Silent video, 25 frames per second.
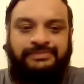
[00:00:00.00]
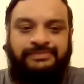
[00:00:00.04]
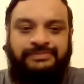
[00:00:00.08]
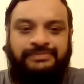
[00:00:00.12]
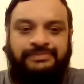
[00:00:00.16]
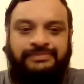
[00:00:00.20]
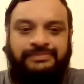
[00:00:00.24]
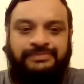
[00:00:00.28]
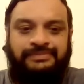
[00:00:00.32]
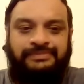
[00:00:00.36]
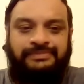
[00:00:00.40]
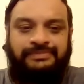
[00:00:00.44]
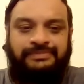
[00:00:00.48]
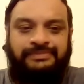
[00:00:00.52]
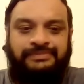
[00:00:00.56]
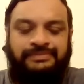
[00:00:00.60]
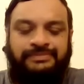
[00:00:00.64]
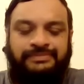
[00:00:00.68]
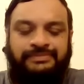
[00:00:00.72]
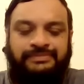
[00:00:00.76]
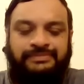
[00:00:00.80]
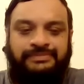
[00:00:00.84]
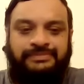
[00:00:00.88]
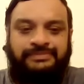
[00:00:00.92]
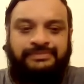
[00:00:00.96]

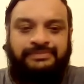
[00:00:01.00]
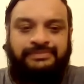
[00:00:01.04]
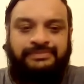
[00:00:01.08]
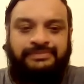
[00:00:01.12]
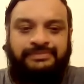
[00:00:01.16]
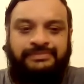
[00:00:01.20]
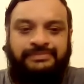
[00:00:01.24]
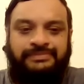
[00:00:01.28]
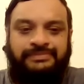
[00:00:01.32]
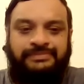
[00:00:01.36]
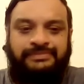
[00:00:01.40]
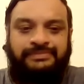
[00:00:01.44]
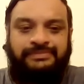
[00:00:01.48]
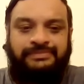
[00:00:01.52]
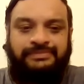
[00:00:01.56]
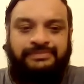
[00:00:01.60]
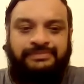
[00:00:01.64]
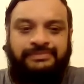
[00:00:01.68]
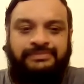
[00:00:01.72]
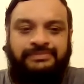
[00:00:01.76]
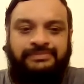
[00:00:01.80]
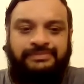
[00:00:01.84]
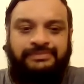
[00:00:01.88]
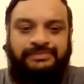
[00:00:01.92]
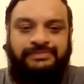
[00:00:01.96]

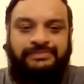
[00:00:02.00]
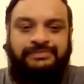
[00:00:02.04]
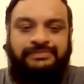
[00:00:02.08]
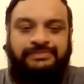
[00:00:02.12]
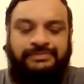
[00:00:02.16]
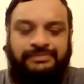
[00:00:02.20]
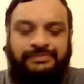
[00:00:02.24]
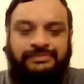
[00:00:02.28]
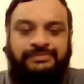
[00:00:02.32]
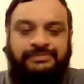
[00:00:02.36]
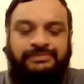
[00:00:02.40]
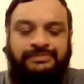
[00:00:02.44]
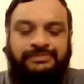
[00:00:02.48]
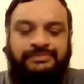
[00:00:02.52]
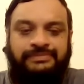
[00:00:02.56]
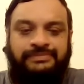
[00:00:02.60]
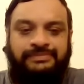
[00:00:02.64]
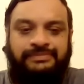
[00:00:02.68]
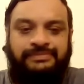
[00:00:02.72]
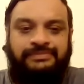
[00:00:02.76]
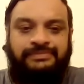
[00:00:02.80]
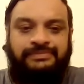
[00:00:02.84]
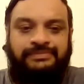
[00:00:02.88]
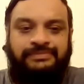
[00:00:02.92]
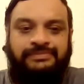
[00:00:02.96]

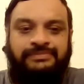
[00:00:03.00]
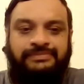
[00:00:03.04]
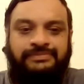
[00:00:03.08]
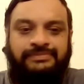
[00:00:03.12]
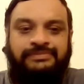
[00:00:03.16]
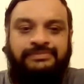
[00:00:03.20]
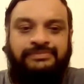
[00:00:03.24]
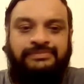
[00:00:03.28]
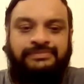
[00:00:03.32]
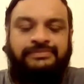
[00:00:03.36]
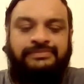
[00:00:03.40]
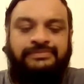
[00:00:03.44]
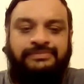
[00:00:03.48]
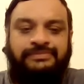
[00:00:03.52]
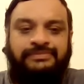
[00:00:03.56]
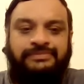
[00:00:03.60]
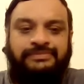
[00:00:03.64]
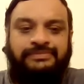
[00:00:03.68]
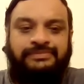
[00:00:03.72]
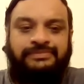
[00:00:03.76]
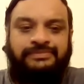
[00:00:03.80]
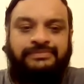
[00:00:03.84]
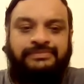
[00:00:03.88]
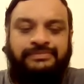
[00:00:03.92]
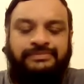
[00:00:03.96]

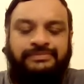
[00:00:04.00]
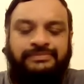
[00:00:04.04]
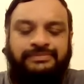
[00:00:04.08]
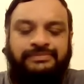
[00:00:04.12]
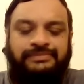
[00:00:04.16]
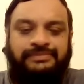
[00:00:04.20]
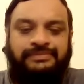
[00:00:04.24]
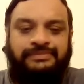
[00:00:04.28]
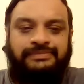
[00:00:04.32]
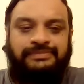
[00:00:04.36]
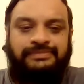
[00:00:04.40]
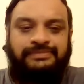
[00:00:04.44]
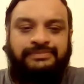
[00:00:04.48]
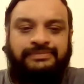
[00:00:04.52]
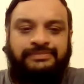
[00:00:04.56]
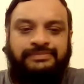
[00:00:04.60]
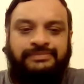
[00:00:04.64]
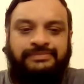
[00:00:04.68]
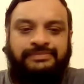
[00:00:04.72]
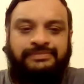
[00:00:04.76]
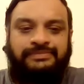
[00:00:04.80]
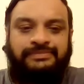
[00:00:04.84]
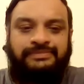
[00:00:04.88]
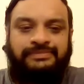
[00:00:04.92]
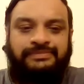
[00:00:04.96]

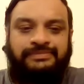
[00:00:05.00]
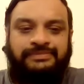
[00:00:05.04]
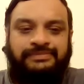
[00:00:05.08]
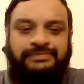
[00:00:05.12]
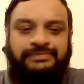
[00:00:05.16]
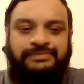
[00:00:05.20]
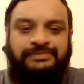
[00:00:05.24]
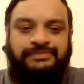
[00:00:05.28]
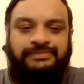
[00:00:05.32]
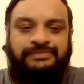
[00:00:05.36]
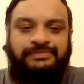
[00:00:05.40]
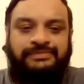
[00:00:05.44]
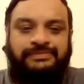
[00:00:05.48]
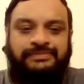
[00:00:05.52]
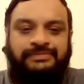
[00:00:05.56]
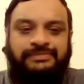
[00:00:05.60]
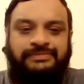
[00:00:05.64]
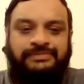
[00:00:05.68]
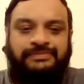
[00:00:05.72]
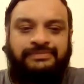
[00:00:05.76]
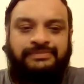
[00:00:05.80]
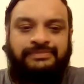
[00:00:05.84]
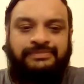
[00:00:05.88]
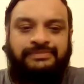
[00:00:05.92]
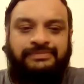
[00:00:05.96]

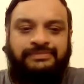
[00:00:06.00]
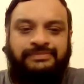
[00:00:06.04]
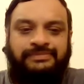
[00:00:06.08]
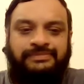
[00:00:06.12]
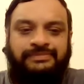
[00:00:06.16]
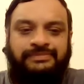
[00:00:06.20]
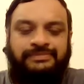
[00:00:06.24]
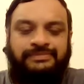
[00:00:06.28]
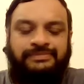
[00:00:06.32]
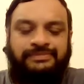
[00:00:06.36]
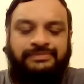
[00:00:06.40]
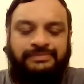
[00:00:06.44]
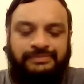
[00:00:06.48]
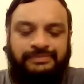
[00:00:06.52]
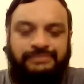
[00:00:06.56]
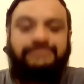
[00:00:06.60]
This person isn't speaking.